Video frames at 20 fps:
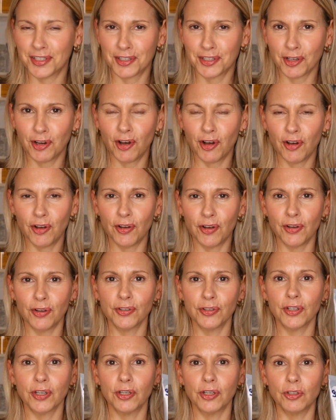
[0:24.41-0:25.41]

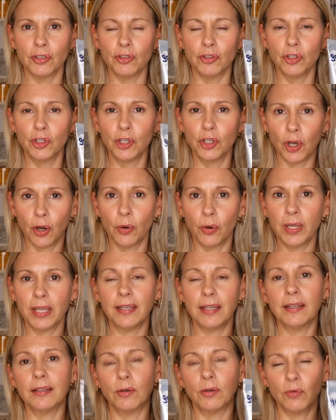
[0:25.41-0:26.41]
called
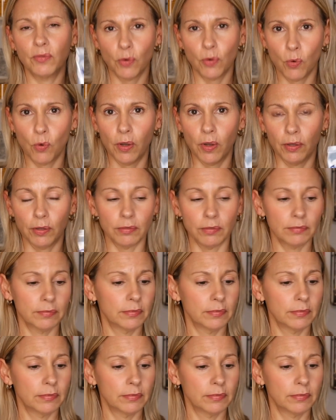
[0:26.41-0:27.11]
Goey Oil.